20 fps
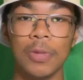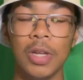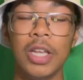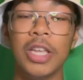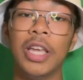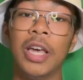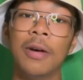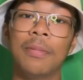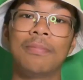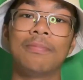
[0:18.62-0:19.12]

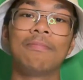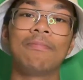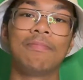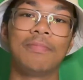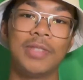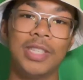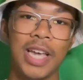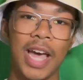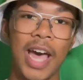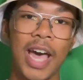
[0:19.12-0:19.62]
yep,
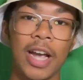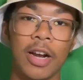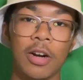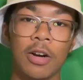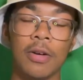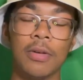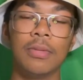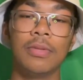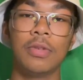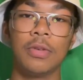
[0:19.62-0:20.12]
tag
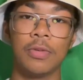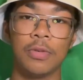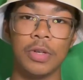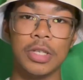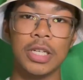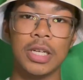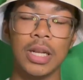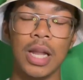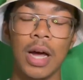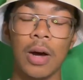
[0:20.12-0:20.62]
her for free
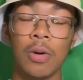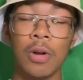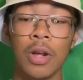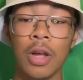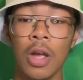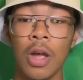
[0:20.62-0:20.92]
clout.